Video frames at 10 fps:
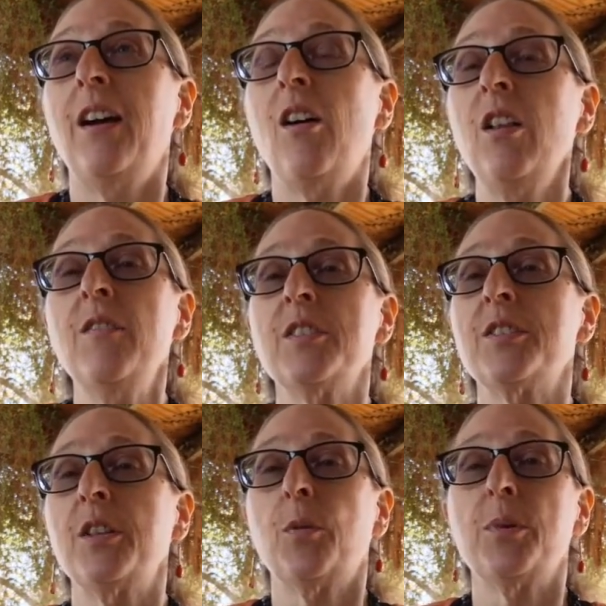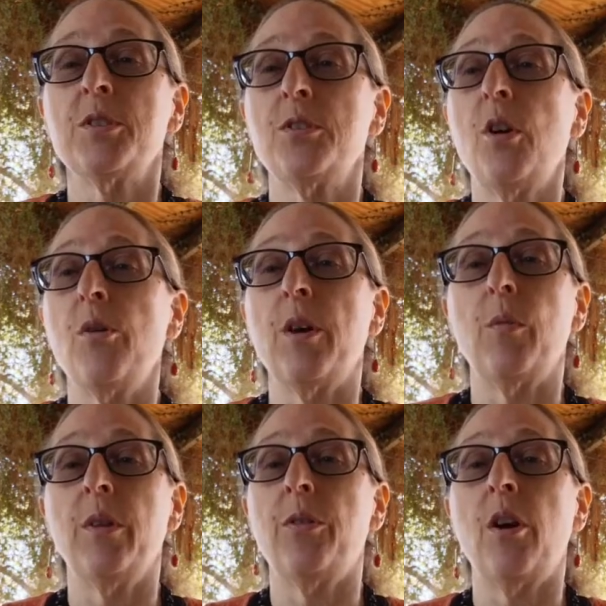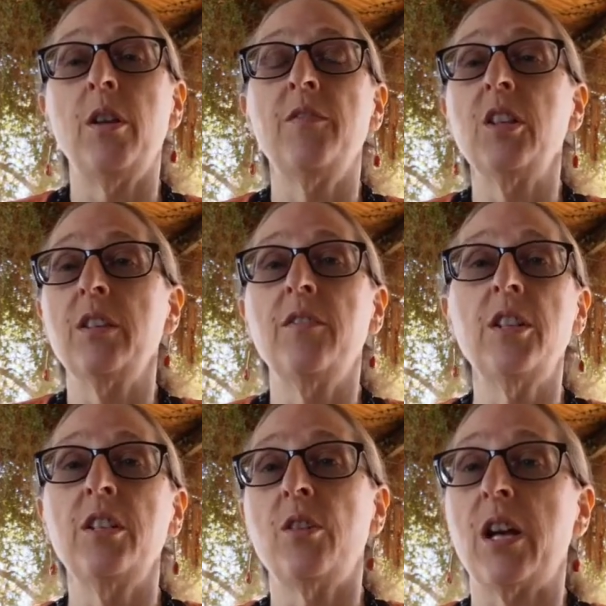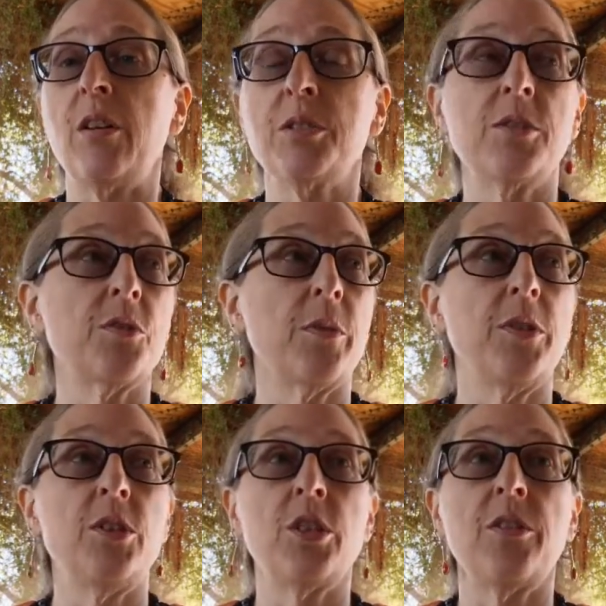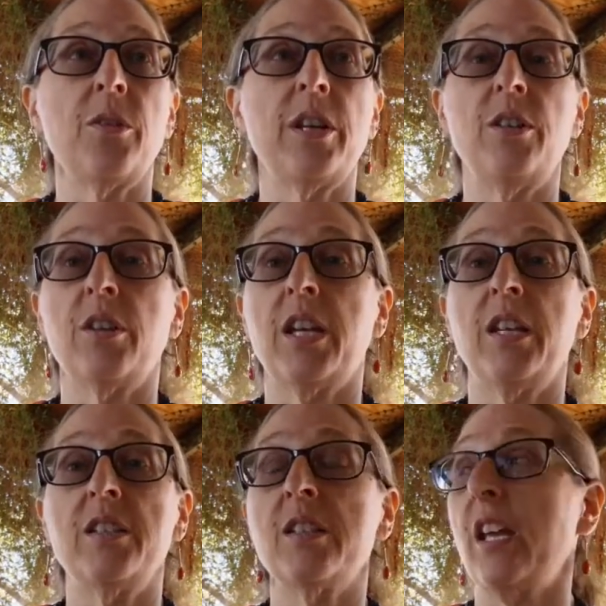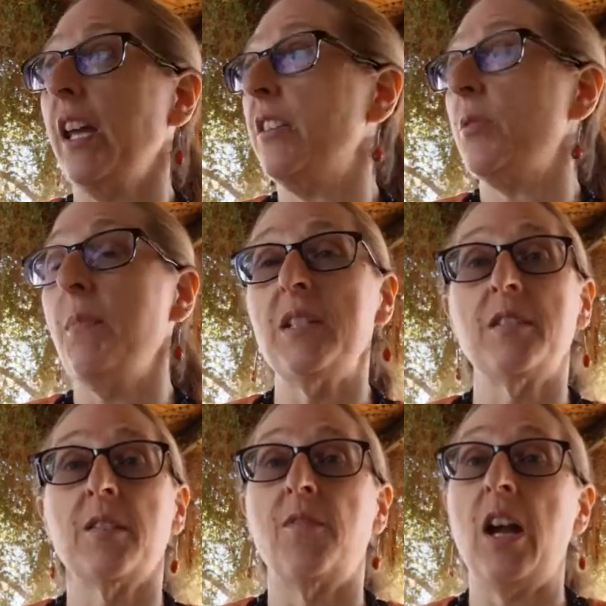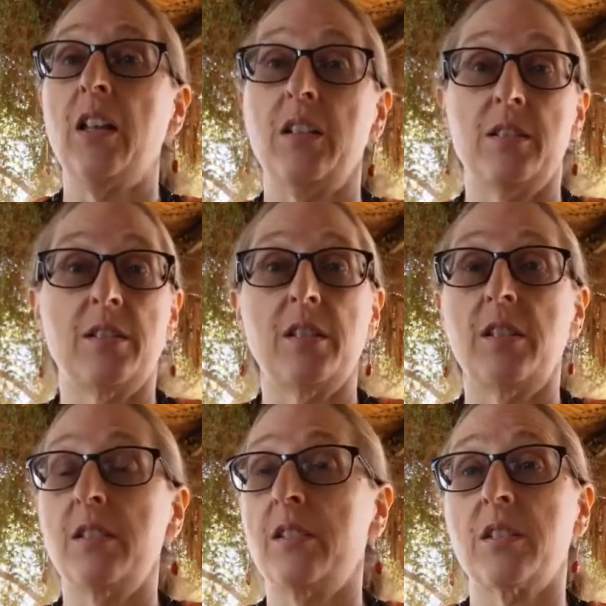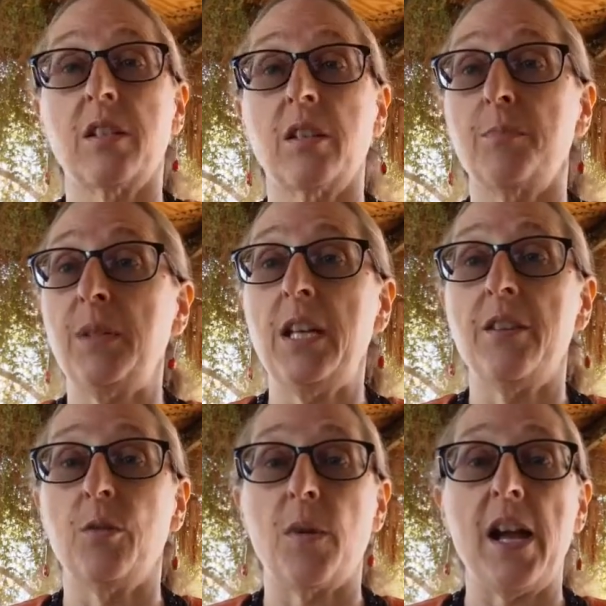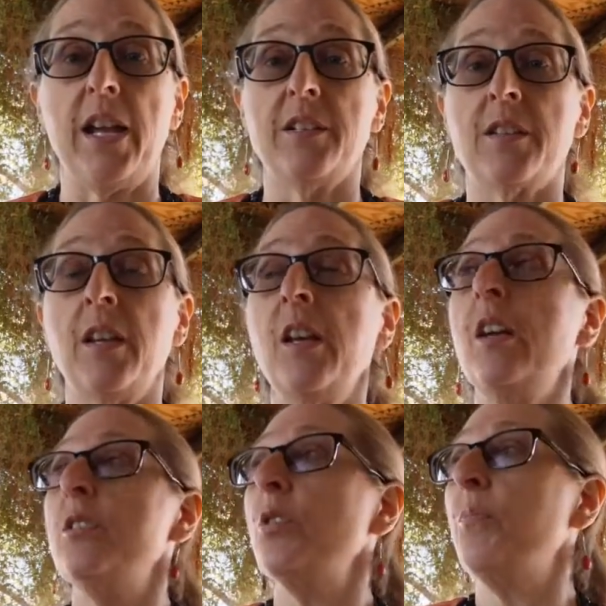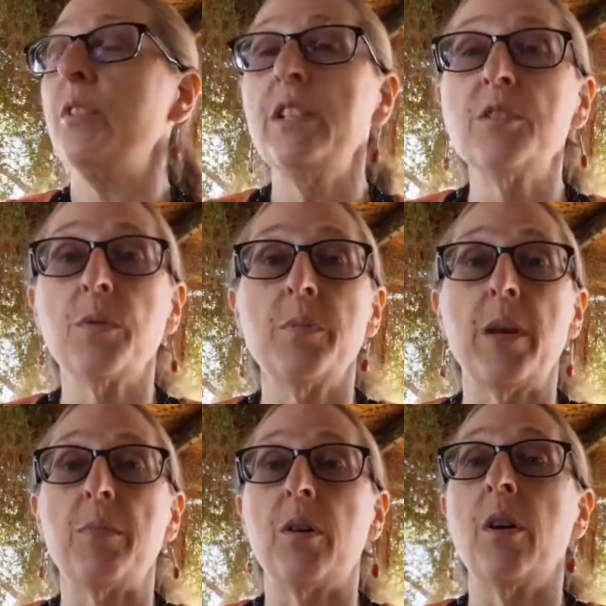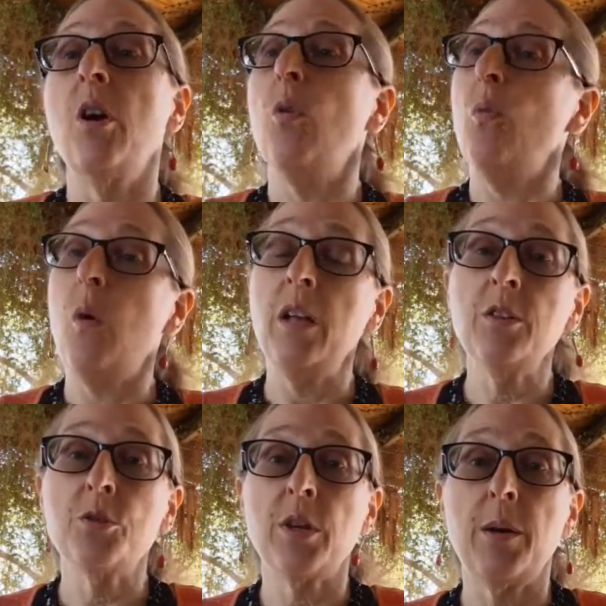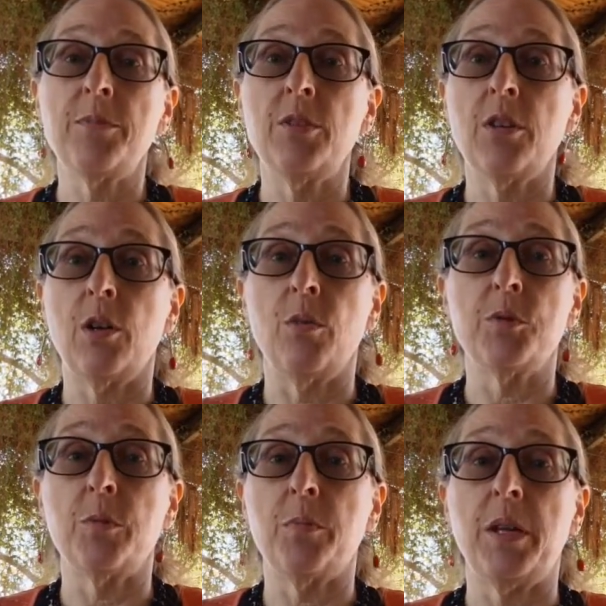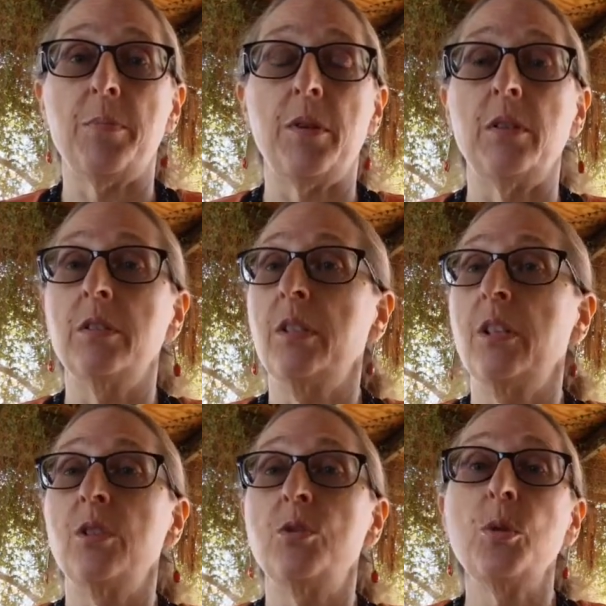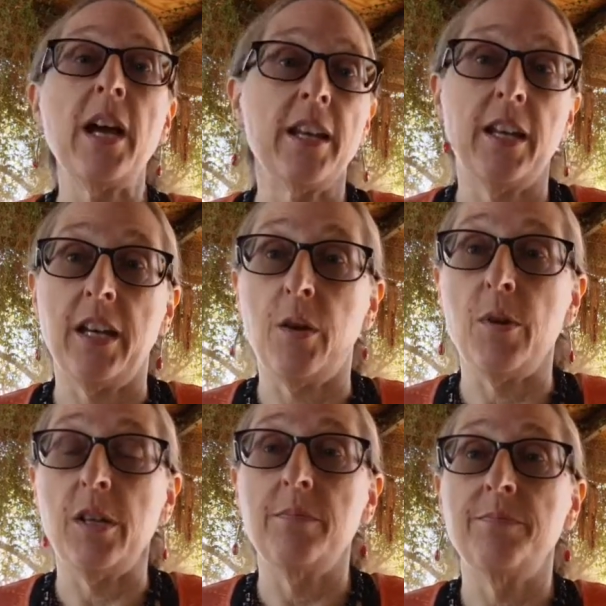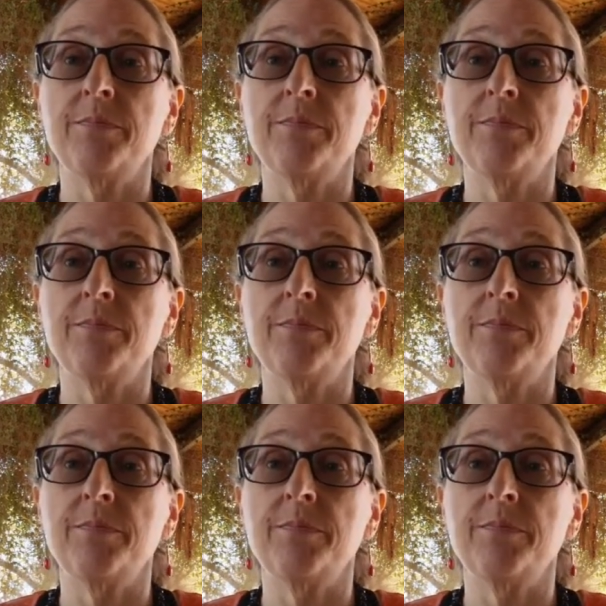All of us therapists know that with all of you living in your houses with each other and your kids, like, domestic violence is going to be on the rise. So please remember, while you're trapped in your homes with people, do not hit anyone.